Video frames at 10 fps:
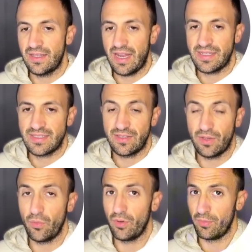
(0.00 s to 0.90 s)

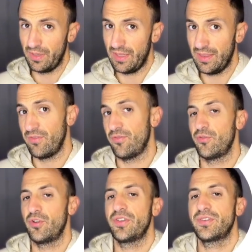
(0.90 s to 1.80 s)
It will be the
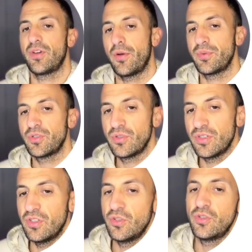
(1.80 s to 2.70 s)
first option
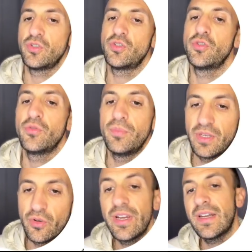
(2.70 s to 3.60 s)

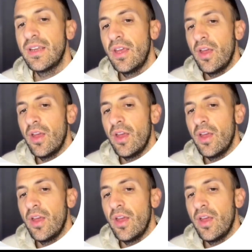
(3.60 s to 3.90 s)
to do it in